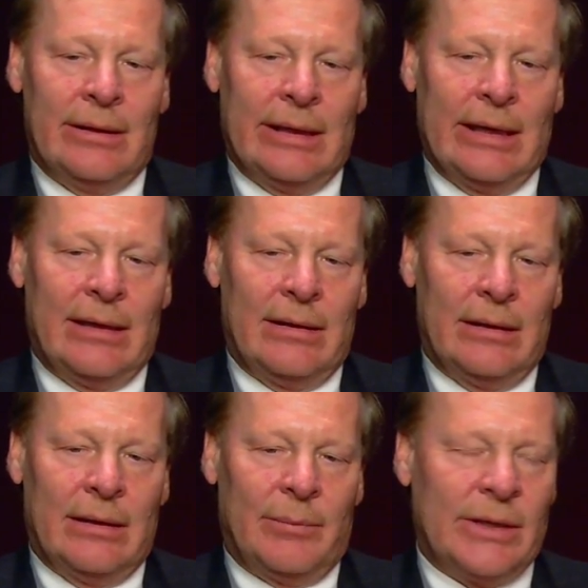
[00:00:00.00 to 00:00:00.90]
and
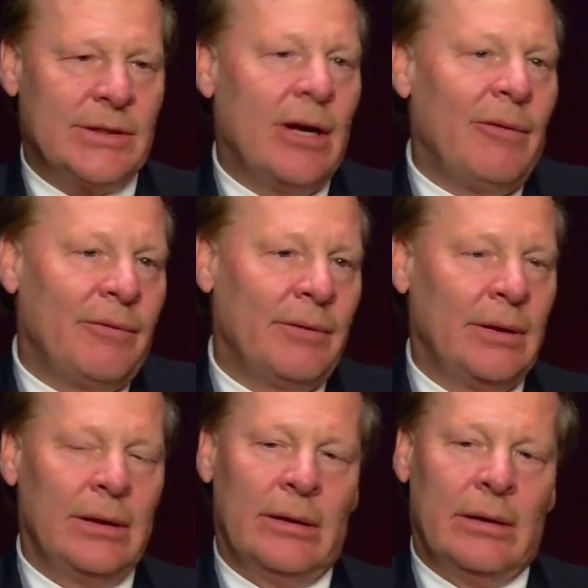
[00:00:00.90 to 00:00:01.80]
myself,
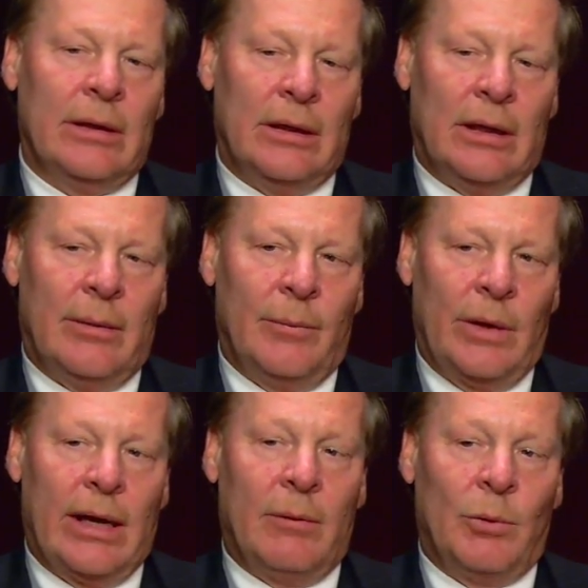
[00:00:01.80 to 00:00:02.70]

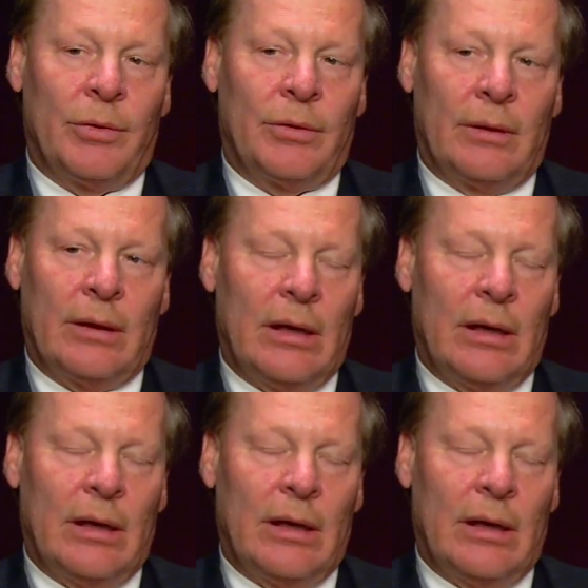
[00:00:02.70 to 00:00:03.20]
and with